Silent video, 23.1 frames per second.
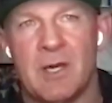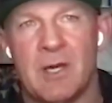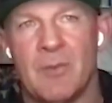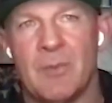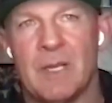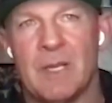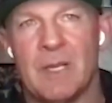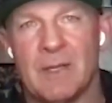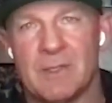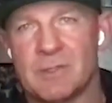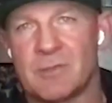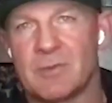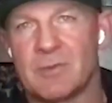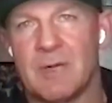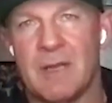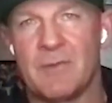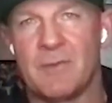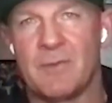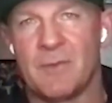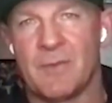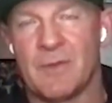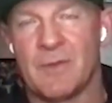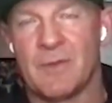helped me, and I was
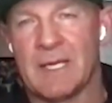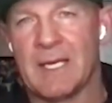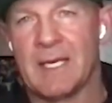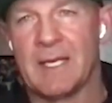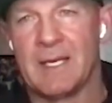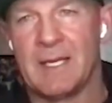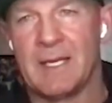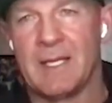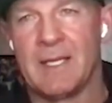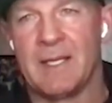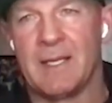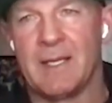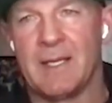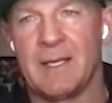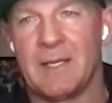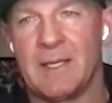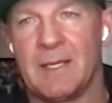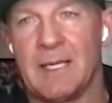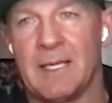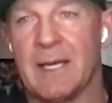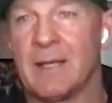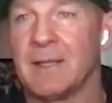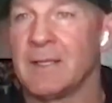grateful for that.
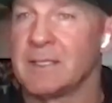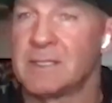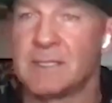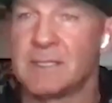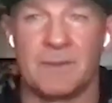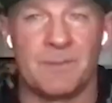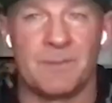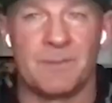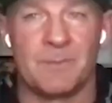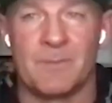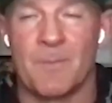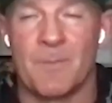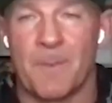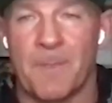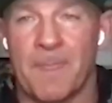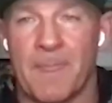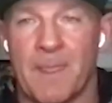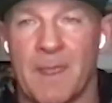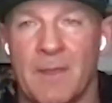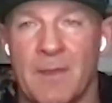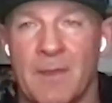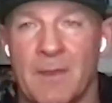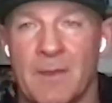And now, listen,
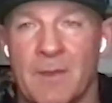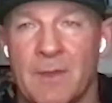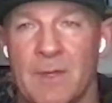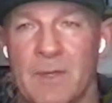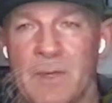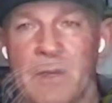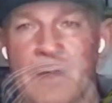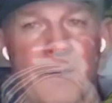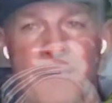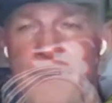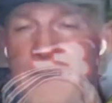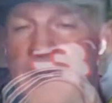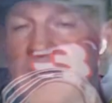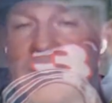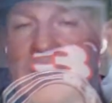their little